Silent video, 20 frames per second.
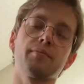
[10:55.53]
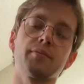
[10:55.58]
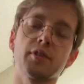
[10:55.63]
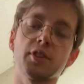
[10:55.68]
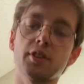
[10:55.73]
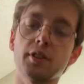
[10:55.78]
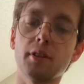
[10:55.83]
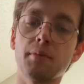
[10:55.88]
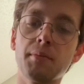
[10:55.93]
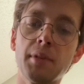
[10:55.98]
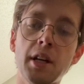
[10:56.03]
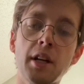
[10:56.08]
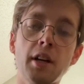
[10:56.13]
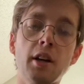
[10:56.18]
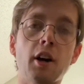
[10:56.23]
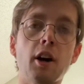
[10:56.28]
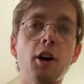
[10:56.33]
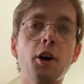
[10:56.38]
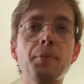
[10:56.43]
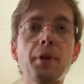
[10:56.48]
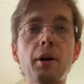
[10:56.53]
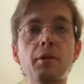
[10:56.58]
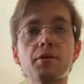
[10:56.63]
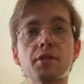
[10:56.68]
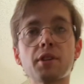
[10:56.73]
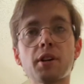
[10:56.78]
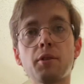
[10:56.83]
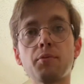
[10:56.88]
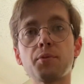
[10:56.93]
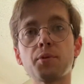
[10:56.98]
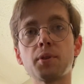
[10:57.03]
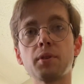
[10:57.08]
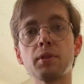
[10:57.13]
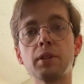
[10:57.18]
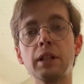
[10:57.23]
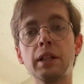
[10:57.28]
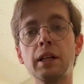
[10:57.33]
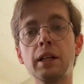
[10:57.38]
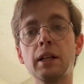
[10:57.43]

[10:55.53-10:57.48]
So I hope that was helpful.